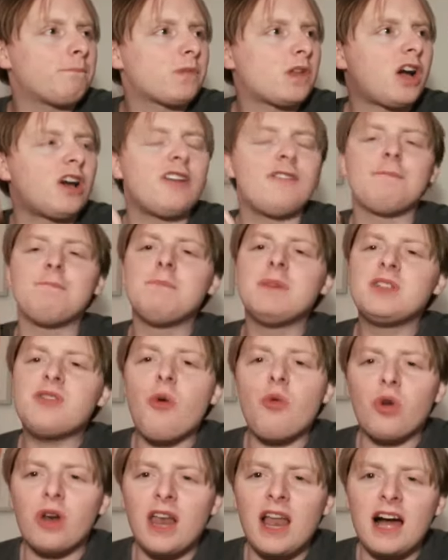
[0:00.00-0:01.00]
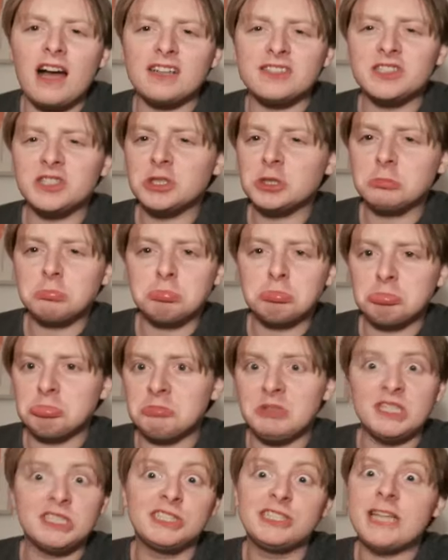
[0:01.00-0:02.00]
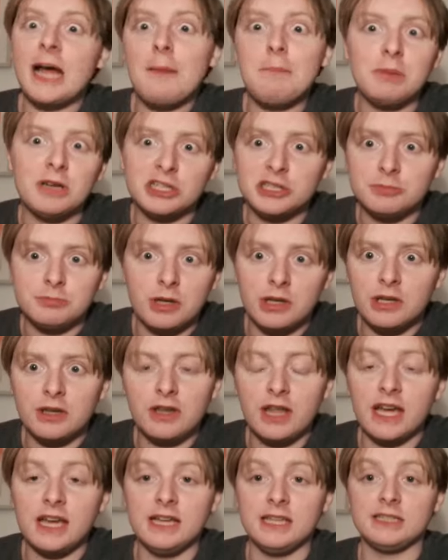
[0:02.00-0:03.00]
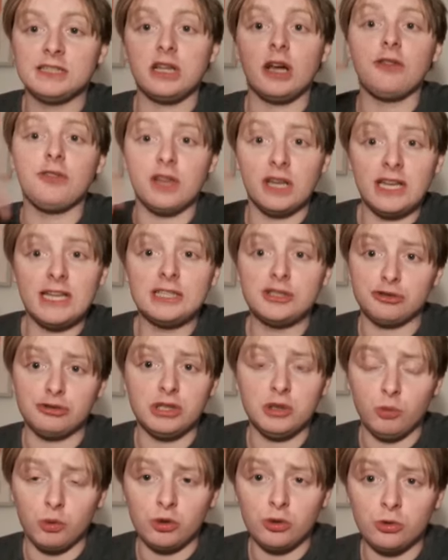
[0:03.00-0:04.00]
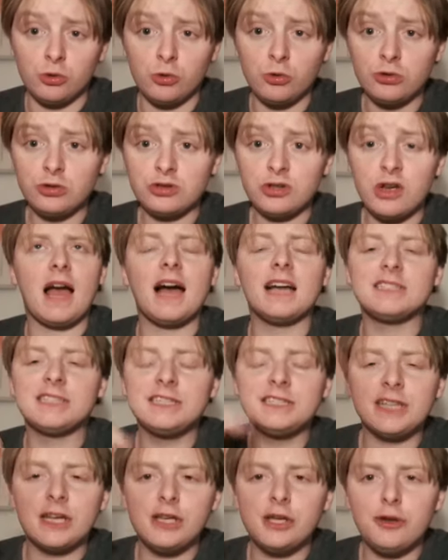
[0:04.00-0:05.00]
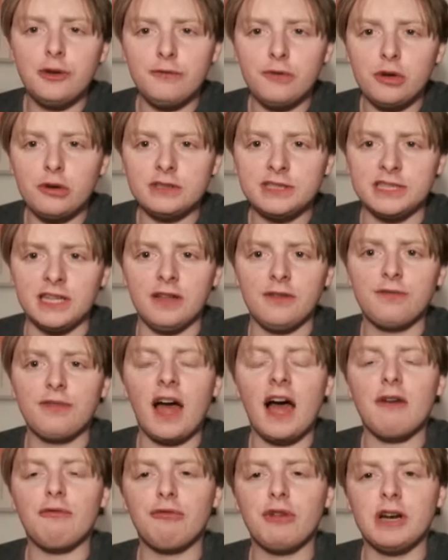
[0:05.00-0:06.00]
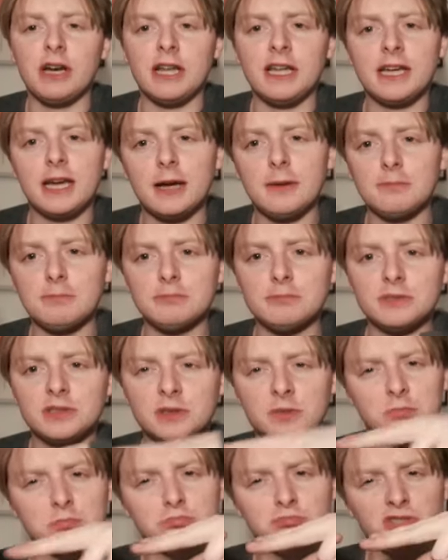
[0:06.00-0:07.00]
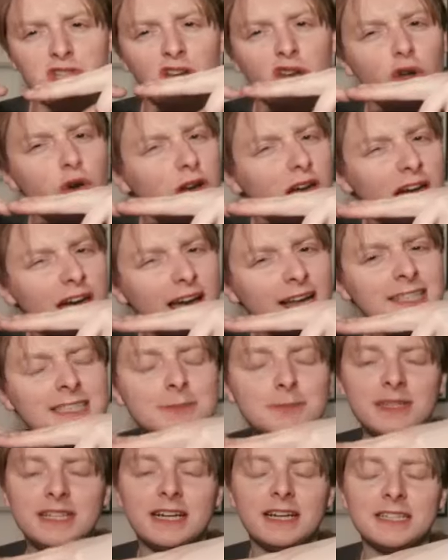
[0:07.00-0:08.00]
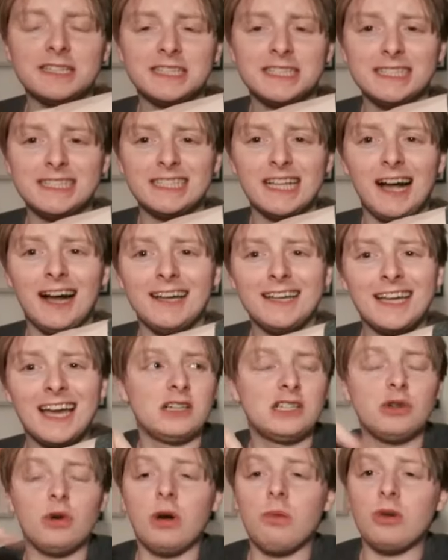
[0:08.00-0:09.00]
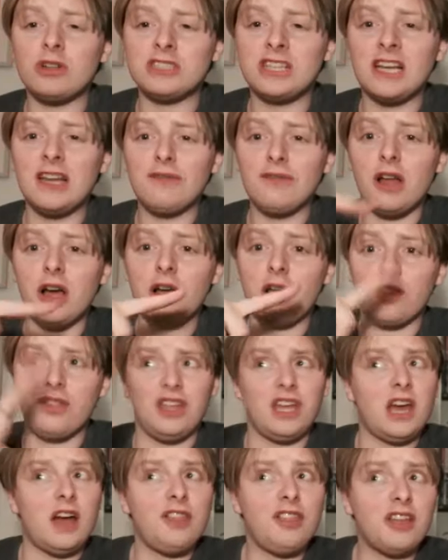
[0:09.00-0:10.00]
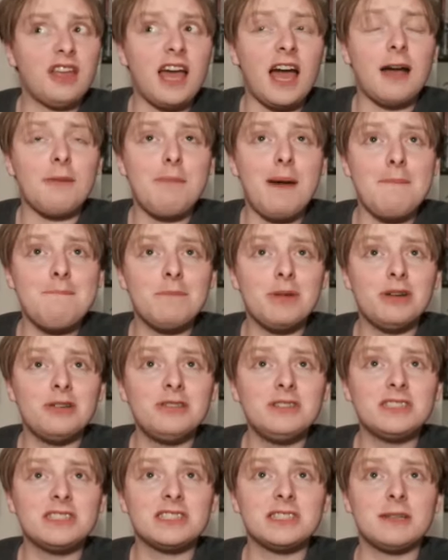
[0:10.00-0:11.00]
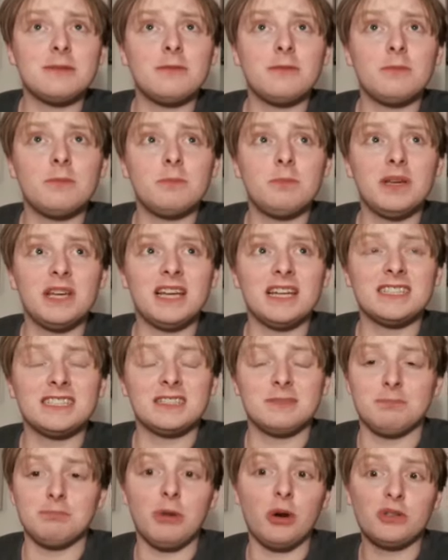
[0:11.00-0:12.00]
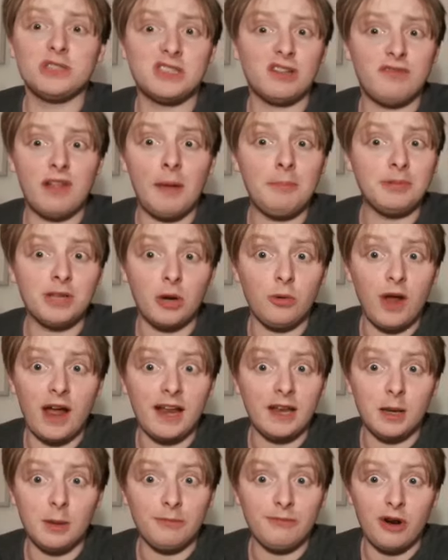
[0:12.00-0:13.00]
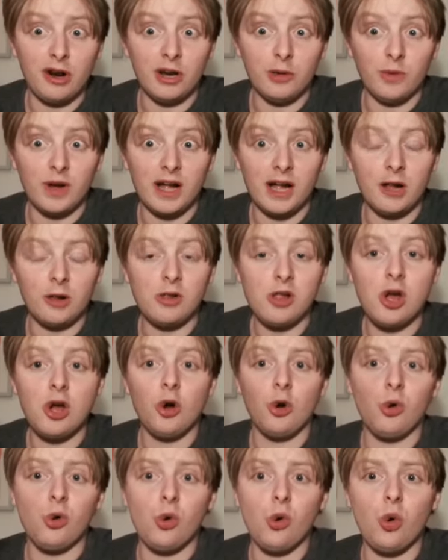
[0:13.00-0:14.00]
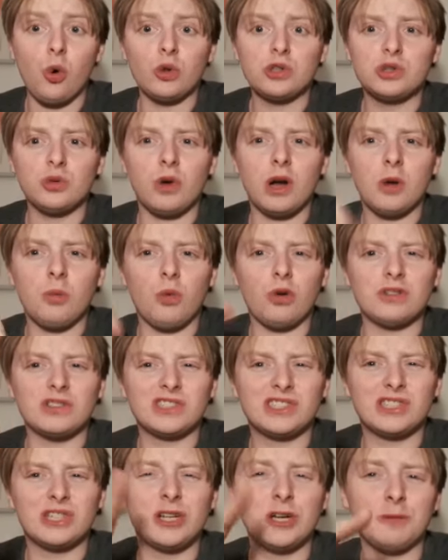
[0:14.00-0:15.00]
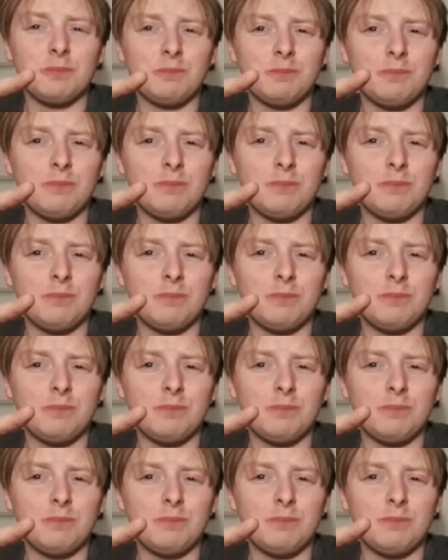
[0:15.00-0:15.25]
kind of middle class establishment that is like the literary world. As he's at university, that really comes to loggerheads because he's like, do I want to live like the other gang members? Because most of them don't end up very well. Or do I want to